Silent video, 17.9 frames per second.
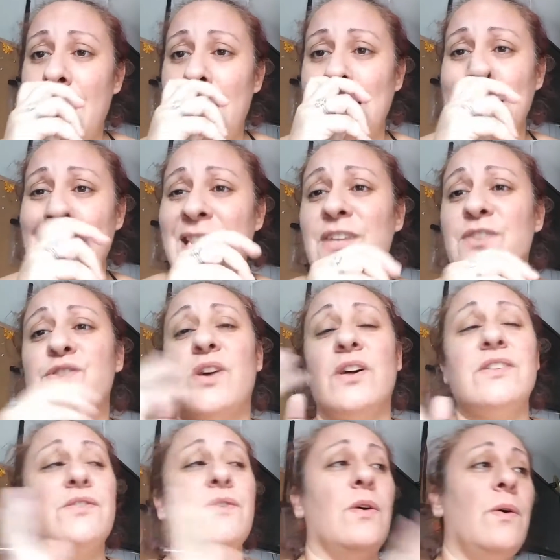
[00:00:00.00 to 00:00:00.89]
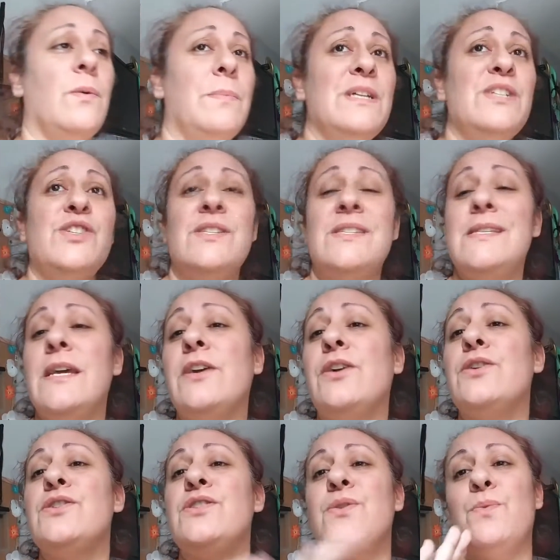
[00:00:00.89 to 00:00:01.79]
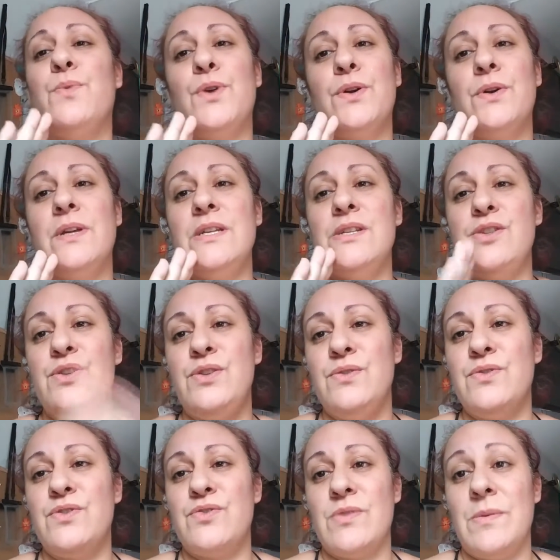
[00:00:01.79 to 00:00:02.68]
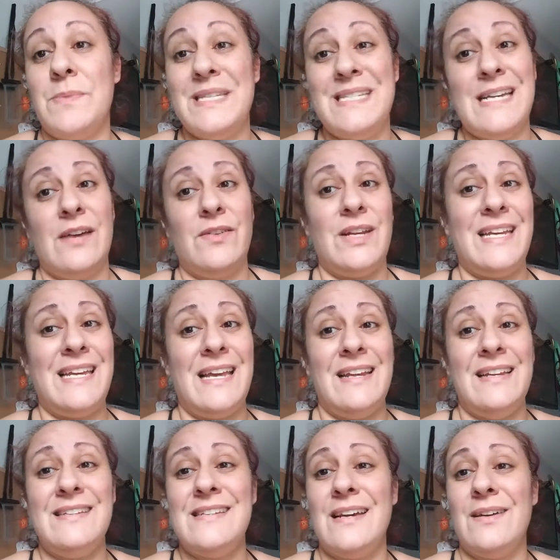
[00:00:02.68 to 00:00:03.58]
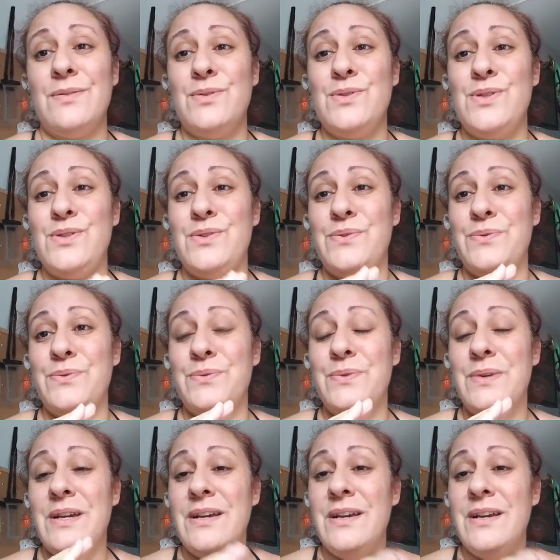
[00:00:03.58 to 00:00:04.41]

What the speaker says: And then there's also a whole bunch of stickers, so we're going to strip it down and get it down to